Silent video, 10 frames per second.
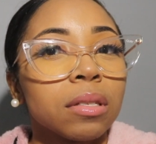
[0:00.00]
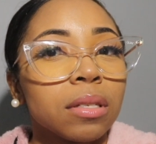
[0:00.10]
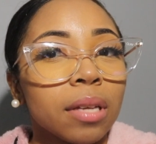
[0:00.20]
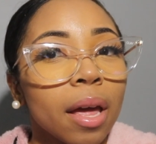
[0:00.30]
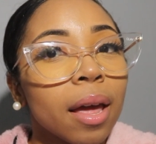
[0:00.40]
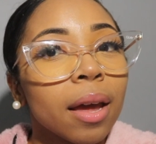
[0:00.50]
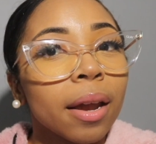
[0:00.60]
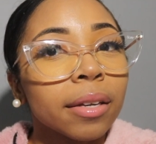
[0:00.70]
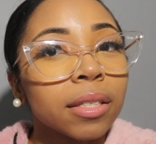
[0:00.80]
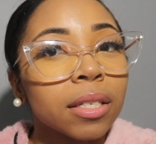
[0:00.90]

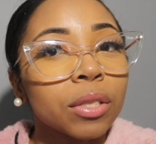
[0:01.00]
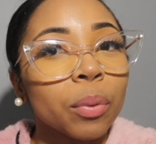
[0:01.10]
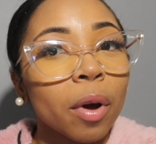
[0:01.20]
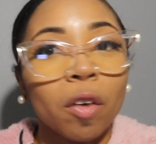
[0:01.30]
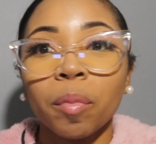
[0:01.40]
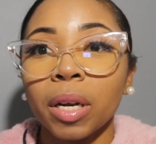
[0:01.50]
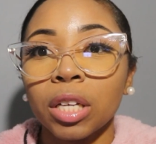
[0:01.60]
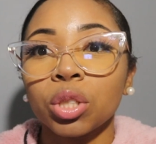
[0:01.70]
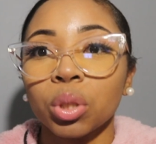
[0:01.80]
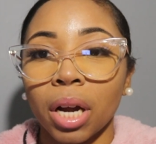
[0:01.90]
10 to 12
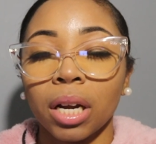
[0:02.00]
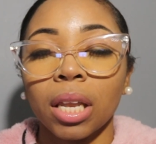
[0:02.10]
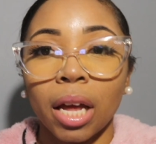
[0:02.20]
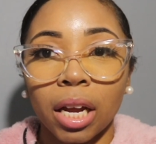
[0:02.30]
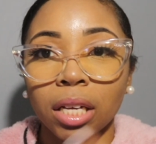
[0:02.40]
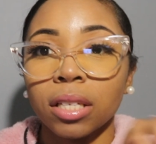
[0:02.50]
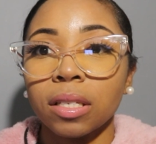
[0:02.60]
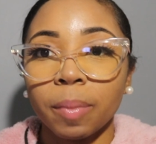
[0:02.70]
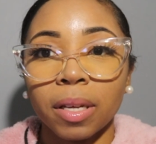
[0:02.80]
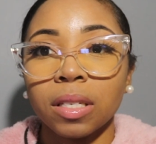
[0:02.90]
minutes trying to like
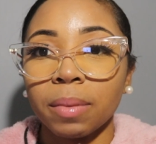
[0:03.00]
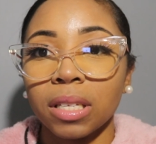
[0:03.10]
spit,